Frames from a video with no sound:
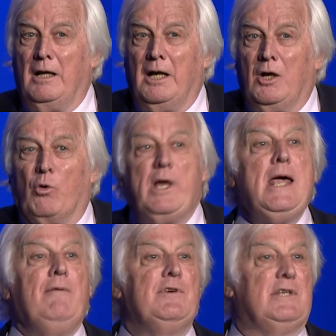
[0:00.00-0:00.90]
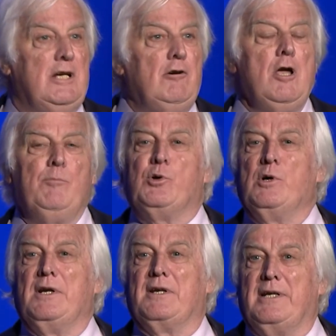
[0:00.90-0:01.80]
We have
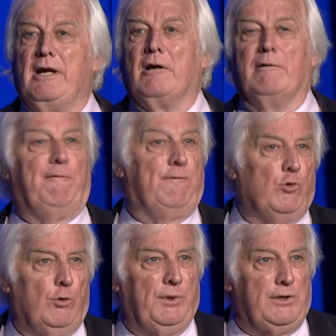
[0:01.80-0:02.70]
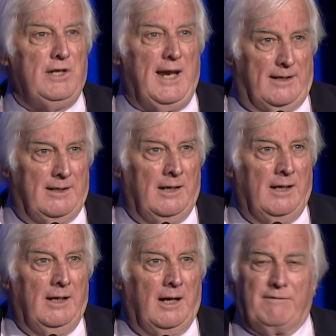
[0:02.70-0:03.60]
0.04%
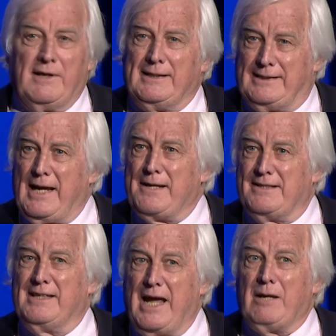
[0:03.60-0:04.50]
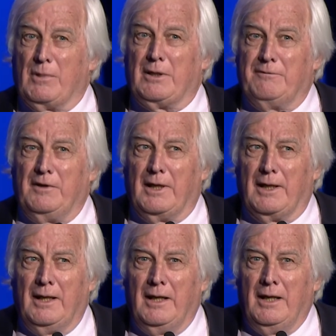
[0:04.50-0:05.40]
of that gas in the atmosphere,
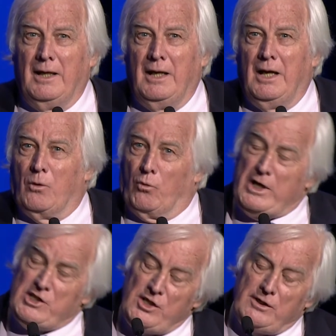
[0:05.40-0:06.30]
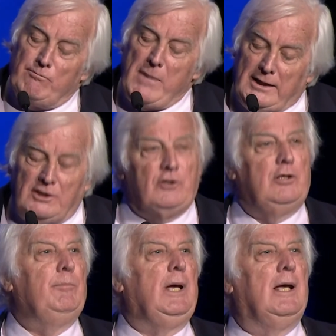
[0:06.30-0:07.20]
which is meant
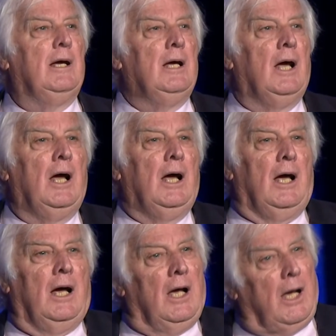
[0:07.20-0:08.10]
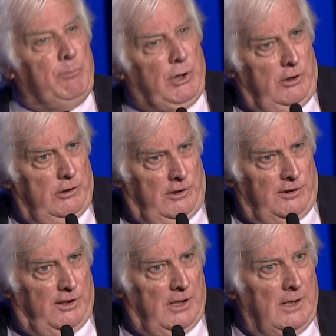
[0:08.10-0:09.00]
to be a
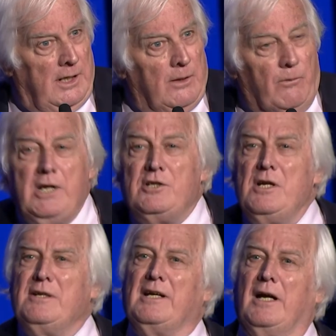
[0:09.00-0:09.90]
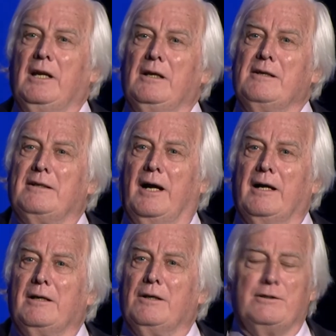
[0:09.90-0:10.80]
pollutant, which is colourless,
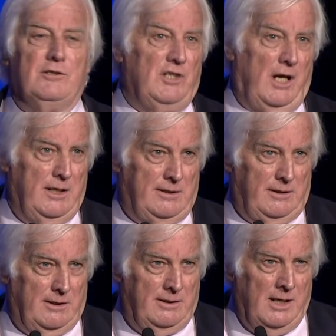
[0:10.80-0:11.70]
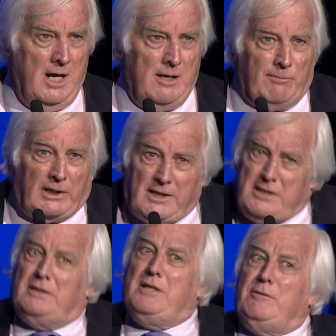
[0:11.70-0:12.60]
odourless and tasteless. But
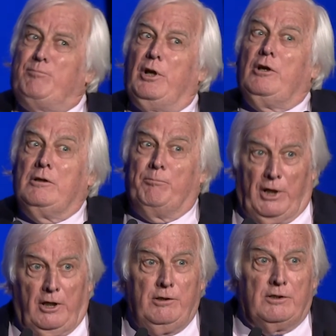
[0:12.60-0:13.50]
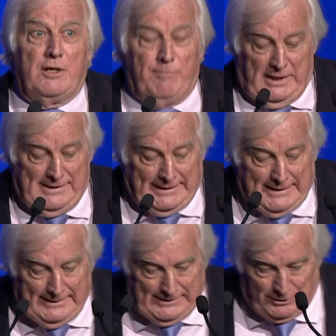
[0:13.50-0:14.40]
this pollutant is meant to
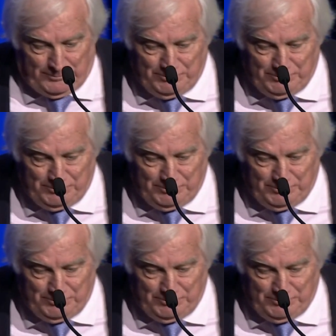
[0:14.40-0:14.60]
kill you.